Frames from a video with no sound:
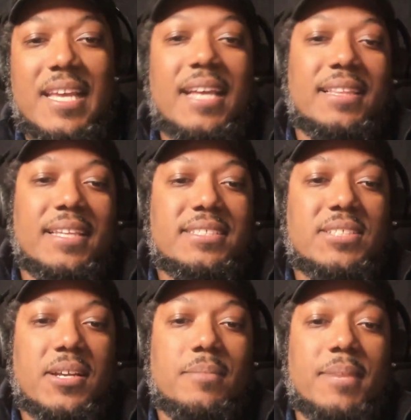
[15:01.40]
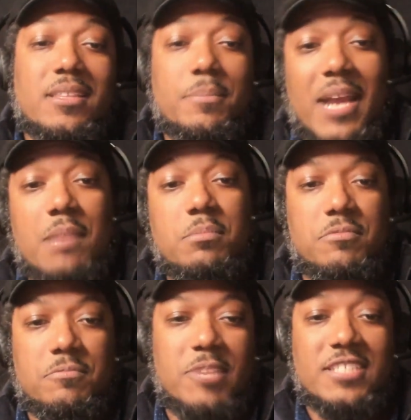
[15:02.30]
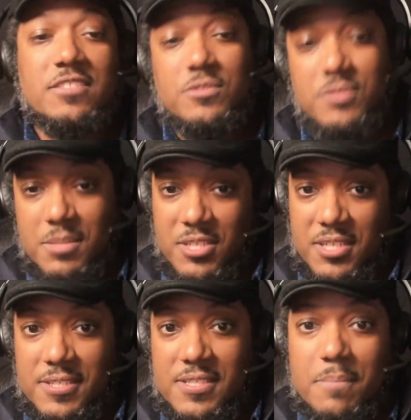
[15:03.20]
Let's talk about the power of professional communities.